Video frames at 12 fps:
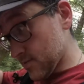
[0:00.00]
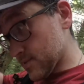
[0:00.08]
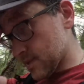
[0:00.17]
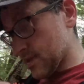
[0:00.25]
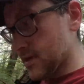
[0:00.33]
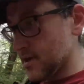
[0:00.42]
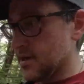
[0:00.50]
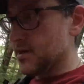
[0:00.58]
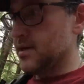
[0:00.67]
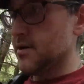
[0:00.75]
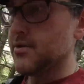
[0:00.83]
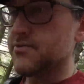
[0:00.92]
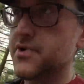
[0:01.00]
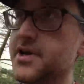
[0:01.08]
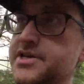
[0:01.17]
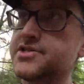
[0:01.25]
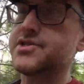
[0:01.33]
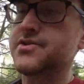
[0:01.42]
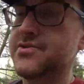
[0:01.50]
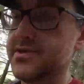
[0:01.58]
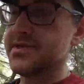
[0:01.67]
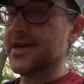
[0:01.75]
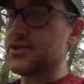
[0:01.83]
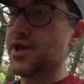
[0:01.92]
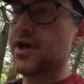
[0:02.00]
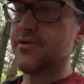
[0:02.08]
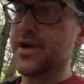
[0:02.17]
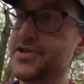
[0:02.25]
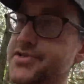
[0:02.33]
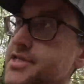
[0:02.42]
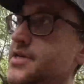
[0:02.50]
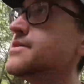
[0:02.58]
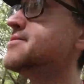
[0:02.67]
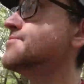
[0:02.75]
use running shoes like trail runners,